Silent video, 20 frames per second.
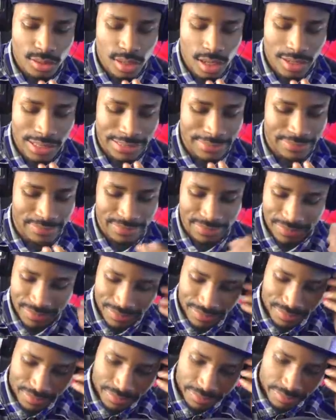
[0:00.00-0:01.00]
Uh,
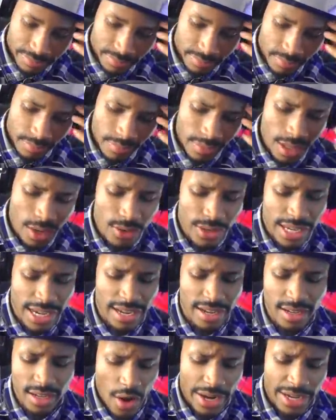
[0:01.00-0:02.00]

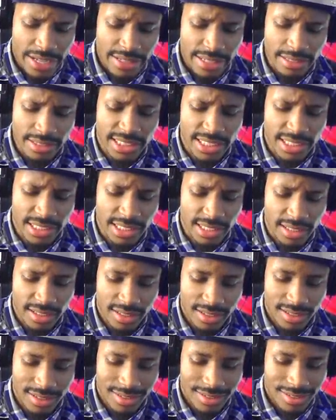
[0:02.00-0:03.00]
okay, all right, that's GT.